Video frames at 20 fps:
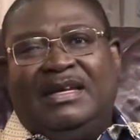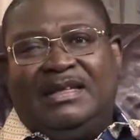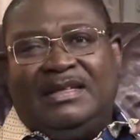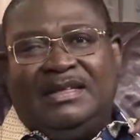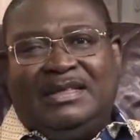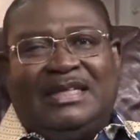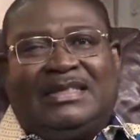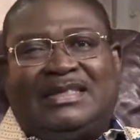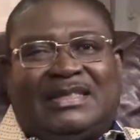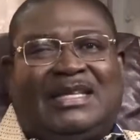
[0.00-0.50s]

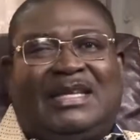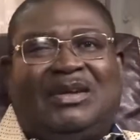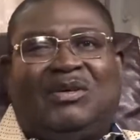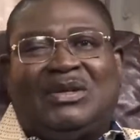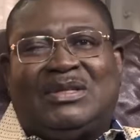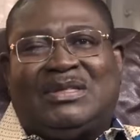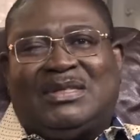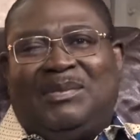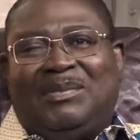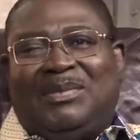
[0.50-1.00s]
yet there
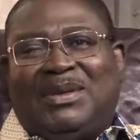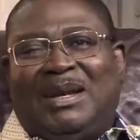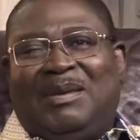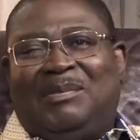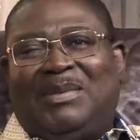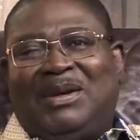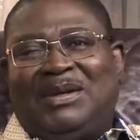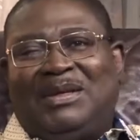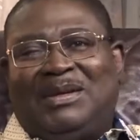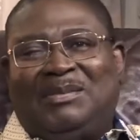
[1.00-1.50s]
was something
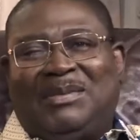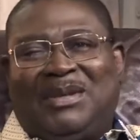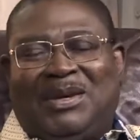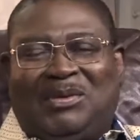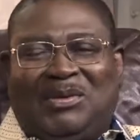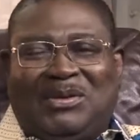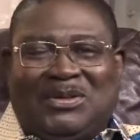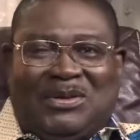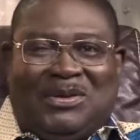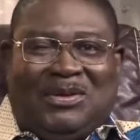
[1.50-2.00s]
about him that
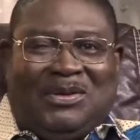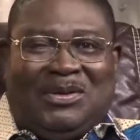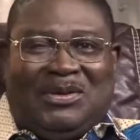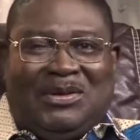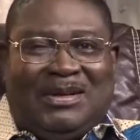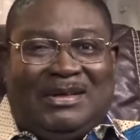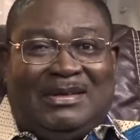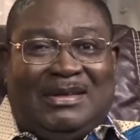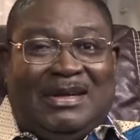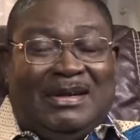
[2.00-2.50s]
was not
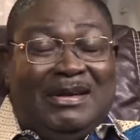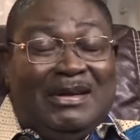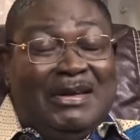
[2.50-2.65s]
correct.